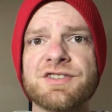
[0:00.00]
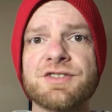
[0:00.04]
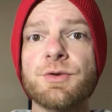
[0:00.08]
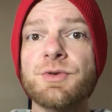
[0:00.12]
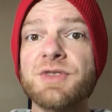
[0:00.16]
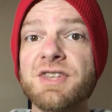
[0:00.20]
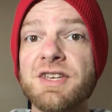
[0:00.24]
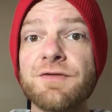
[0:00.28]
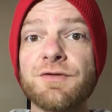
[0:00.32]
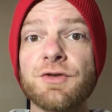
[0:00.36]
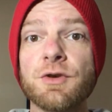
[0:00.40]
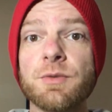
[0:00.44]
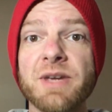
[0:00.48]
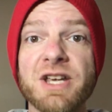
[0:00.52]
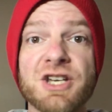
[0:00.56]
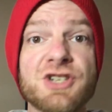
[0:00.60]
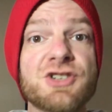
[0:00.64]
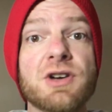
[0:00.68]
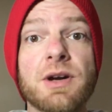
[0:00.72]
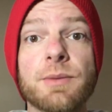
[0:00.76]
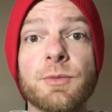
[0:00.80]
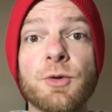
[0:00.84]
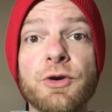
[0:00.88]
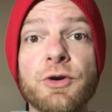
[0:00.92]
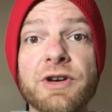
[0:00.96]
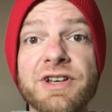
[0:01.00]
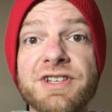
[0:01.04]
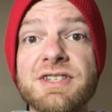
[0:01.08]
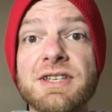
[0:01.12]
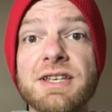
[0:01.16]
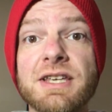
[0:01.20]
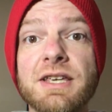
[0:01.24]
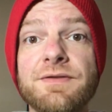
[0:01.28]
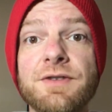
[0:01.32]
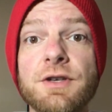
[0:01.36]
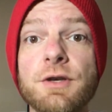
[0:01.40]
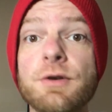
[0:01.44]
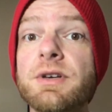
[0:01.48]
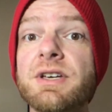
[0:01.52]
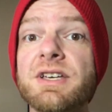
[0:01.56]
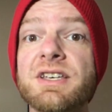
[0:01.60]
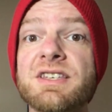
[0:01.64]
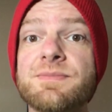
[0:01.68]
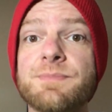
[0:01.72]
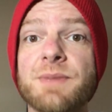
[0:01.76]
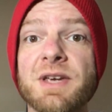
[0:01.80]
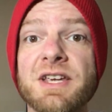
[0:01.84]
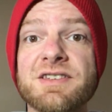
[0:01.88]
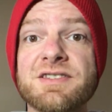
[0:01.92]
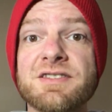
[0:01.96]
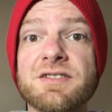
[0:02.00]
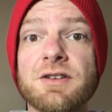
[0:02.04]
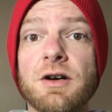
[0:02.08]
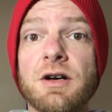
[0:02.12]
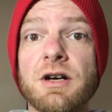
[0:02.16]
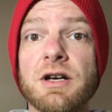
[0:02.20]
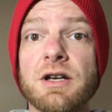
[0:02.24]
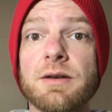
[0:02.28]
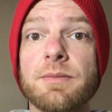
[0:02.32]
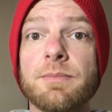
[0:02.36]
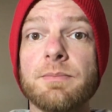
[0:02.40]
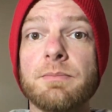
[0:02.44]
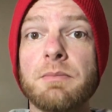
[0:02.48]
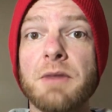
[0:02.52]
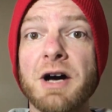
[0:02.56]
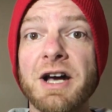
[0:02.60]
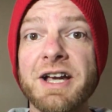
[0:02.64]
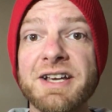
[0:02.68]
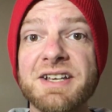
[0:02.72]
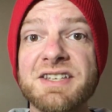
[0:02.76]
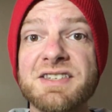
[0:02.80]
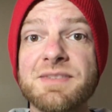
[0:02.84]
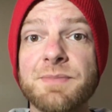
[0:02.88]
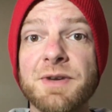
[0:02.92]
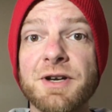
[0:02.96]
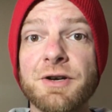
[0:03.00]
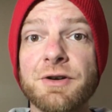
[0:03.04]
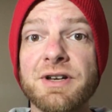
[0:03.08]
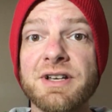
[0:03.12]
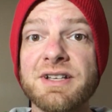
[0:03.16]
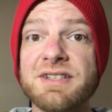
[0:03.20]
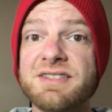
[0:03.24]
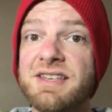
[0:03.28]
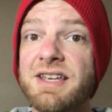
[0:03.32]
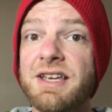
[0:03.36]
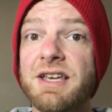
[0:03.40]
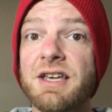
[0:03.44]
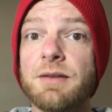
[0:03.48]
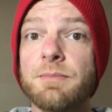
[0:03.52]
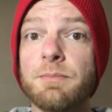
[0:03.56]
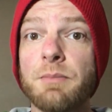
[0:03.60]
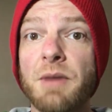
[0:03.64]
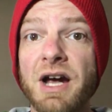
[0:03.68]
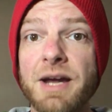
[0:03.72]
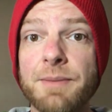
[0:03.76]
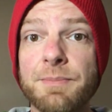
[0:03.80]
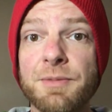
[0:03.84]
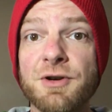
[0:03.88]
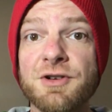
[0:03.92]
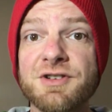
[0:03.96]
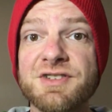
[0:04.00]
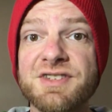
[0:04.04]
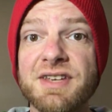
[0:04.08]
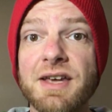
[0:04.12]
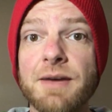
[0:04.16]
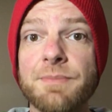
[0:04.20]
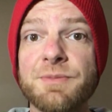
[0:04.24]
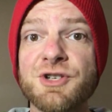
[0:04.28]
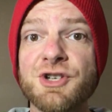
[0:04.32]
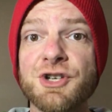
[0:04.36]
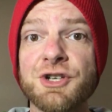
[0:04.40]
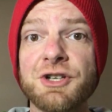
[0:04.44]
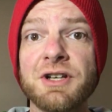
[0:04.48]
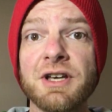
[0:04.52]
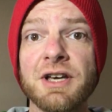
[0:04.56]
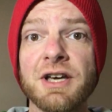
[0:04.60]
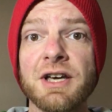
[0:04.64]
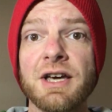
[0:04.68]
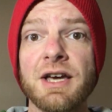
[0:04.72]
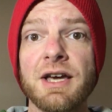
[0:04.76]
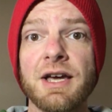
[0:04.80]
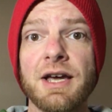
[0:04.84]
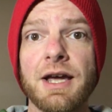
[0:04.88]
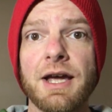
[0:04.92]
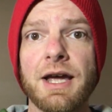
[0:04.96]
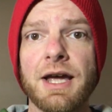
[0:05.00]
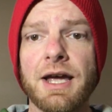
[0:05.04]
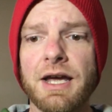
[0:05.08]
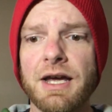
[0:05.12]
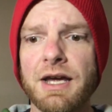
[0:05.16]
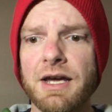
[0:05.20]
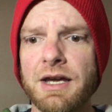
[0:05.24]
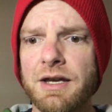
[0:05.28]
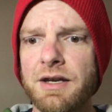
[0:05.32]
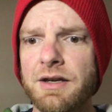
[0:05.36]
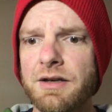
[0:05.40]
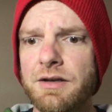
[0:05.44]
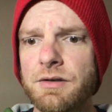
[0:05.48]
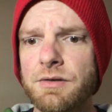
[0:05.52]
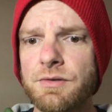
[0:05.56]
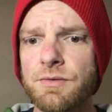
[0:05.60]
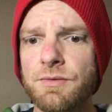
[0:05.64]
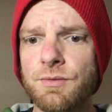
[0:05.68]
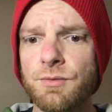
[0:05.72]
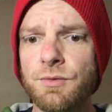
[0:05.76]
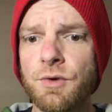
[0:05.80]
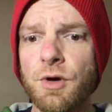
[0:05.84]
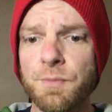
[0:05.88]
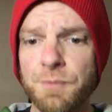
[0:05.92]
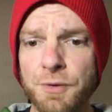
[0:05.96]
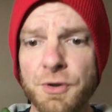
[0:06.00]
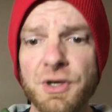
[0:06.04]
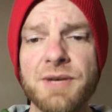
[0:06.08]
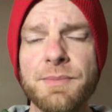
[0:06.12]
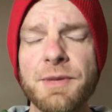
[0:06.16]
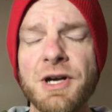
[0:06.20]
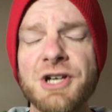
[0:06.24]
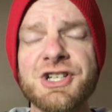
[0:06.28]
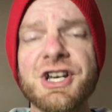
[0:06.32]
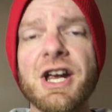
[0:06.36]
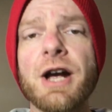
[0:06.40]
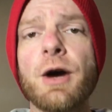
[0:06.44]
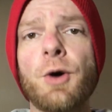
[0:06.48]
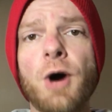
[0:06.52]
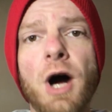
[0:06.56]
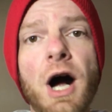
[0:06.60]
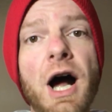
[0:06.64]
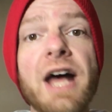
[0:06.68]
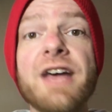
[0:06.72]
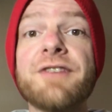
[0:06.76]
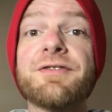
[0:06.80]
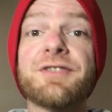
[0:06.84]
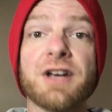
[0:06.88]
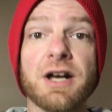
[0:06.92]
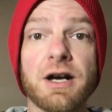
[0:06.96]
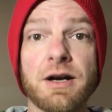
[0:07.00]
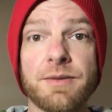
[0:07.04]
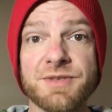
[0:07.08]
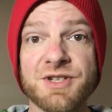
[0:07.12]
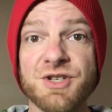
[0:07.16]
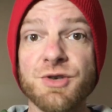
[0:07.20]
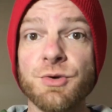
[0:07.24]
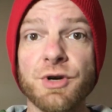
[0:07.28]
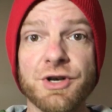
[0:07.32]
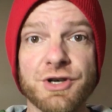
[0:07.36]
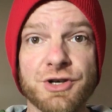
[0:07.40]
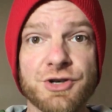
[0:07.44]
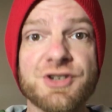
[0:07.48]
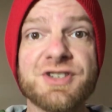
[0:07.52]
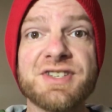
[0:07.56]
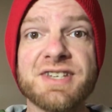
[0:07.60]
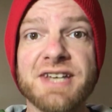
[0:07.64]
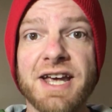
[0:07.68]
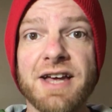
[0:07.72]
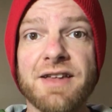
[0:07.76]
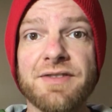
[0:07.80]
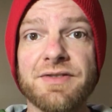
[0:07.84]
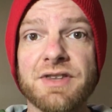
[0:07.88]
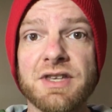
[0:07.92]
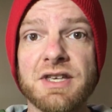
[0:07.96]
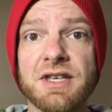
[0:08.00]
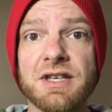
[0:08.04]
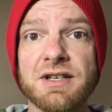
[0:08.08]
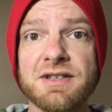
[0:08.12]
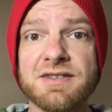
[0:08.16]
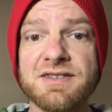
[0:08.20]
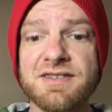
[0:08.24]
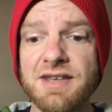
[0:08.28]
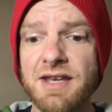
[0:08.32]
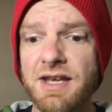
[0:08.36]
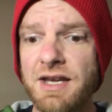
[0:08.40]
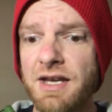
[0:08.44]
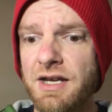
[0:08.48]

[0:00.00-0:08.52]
So the information I'm going to give you is based on my experience and my perception and, well, pretty much how I've come to understand things.